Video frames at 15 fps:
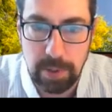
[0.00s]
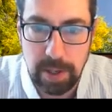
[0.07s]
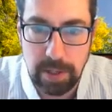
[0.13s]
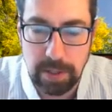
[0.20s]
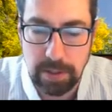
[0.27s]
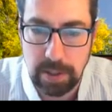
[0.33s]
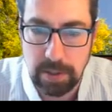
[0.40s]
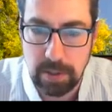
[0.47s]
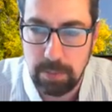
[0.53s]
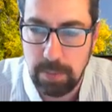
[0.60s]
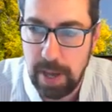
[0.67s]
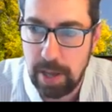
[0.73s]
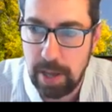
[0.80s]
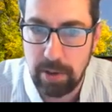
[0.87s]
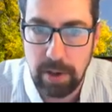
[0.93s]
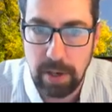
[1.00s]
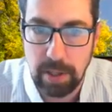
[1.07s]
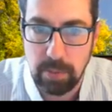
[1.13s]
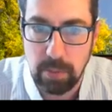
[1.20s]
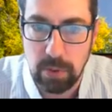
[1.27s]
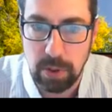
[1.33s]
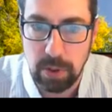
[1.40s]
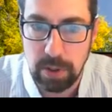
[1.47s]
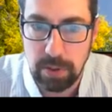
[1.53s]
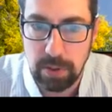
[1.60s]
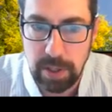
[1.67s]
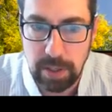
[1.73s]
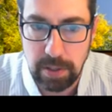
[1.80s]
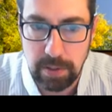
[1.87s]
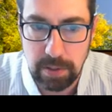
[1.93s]
and it doesn't matter anymore
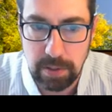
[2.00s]
that,